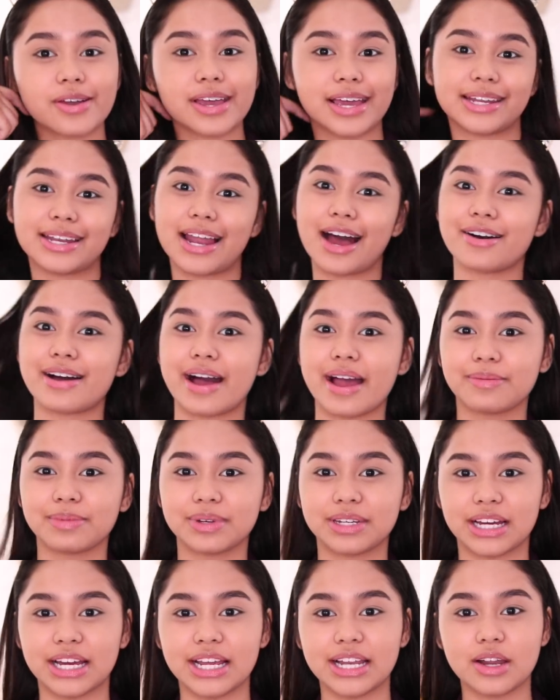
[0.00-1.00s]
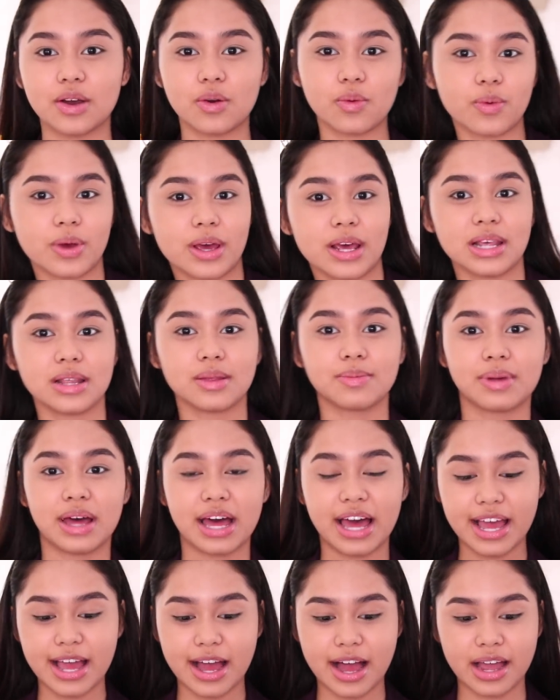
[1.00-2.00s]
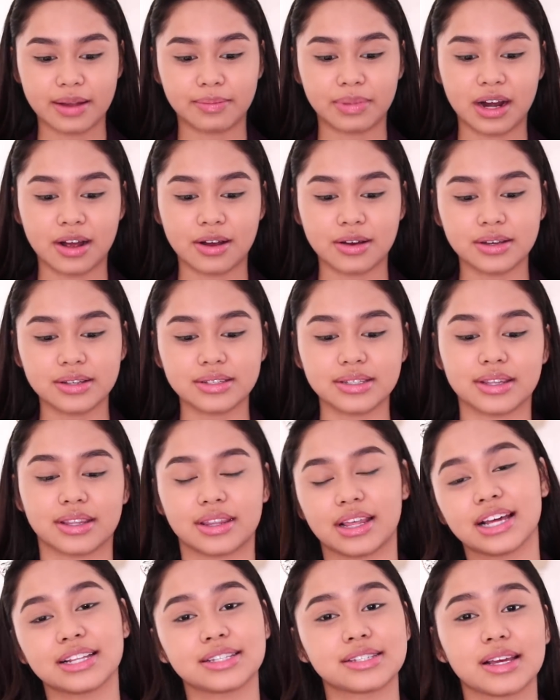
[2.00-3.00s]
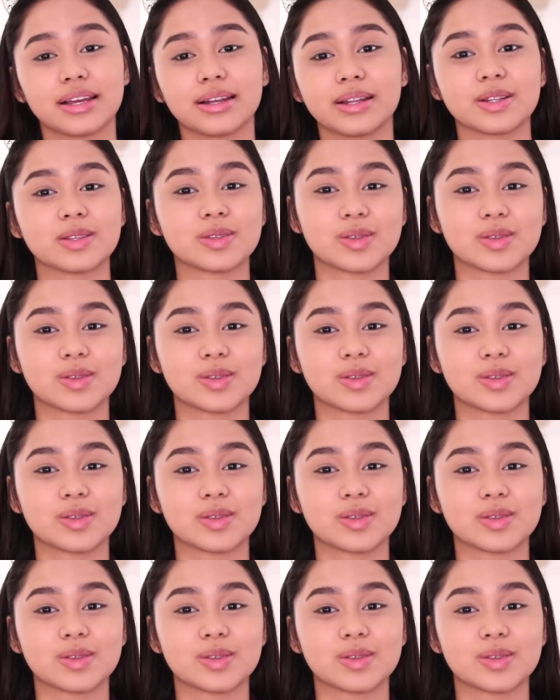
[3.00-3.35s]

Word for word: Okay, now I'm done with my eyebrows. That's it.